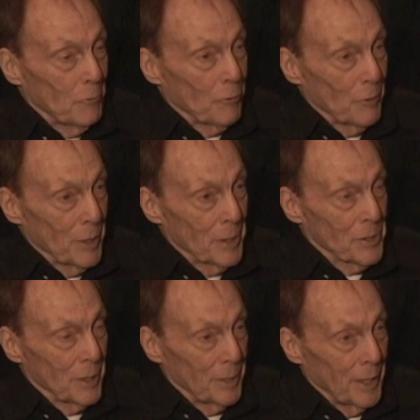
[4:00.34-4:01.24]
for
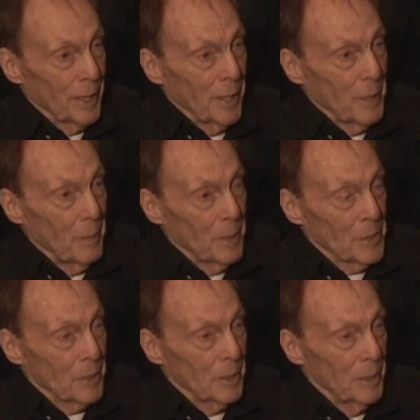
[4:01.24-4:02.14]
this, and you get
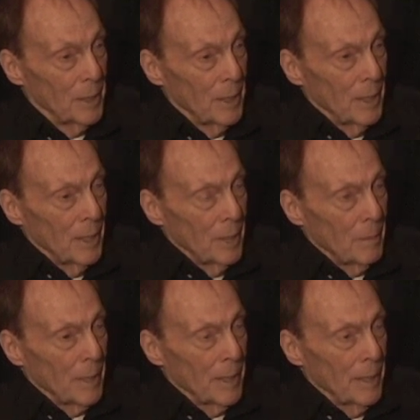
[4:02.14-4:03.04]
inhibition.
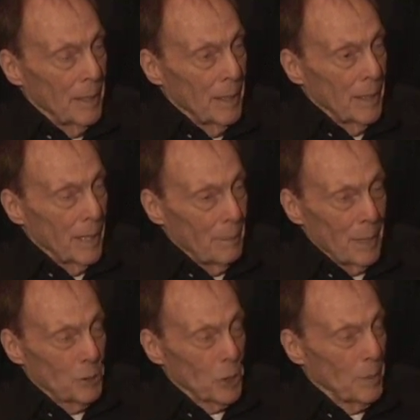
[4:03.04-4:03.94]
But,
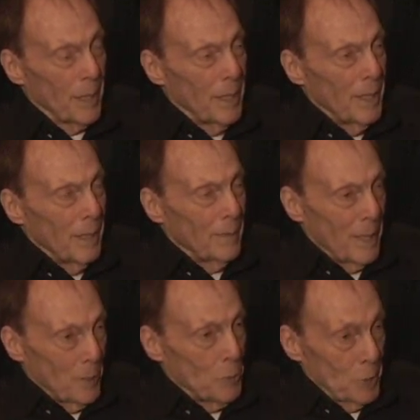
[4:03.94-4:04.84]

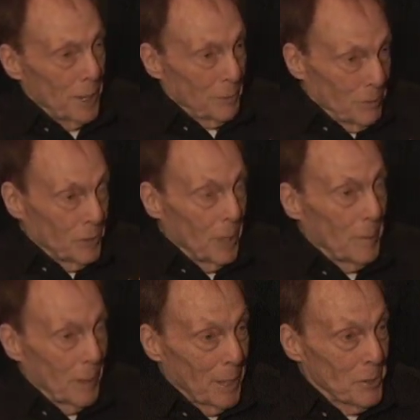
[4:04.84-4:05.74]
you get
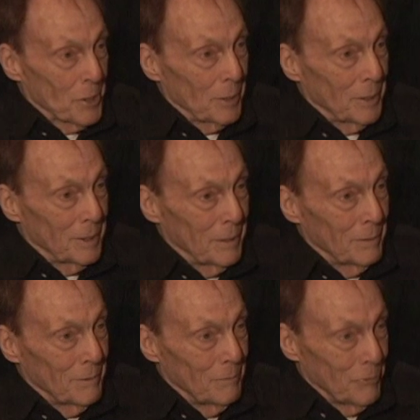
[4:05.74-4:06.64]
stimulation
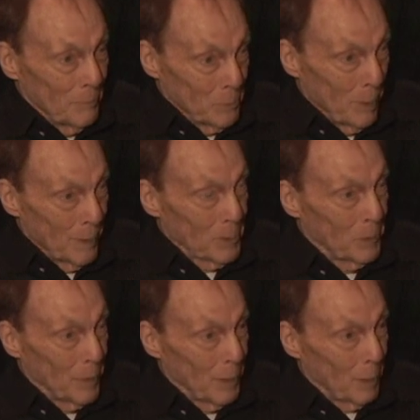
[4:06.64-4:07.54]
from
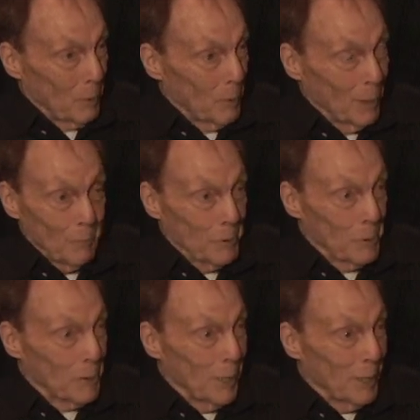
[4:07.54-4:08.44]
tamoxifen at a low level,
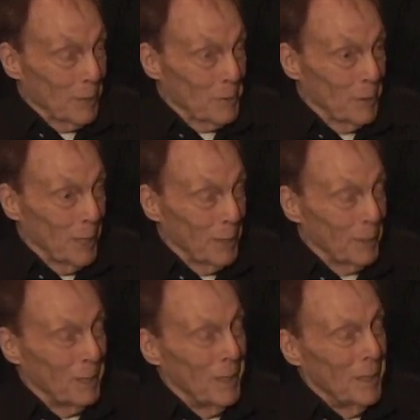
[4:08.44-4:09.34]
just like
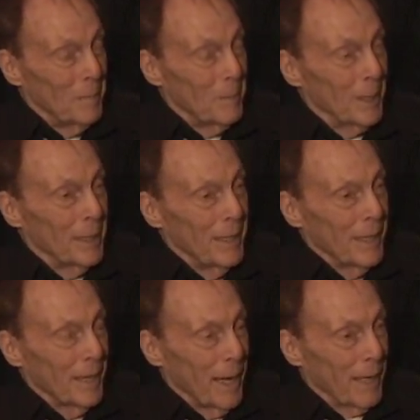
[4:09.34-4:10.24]
estradiol. But
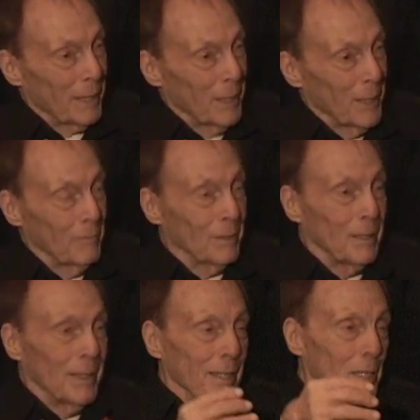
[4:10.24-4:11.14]
at a higher level,
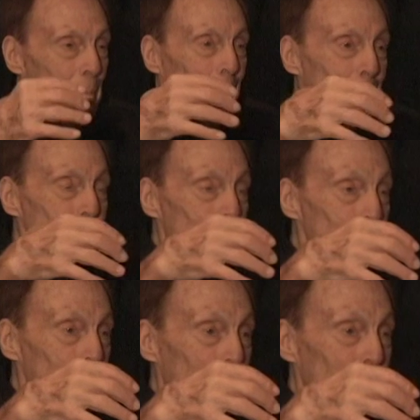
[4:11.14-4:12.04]
it binds to the
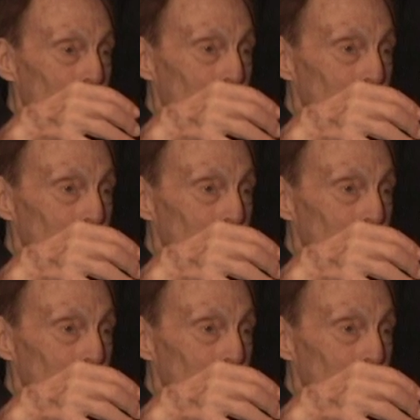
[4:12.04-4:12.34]
secondary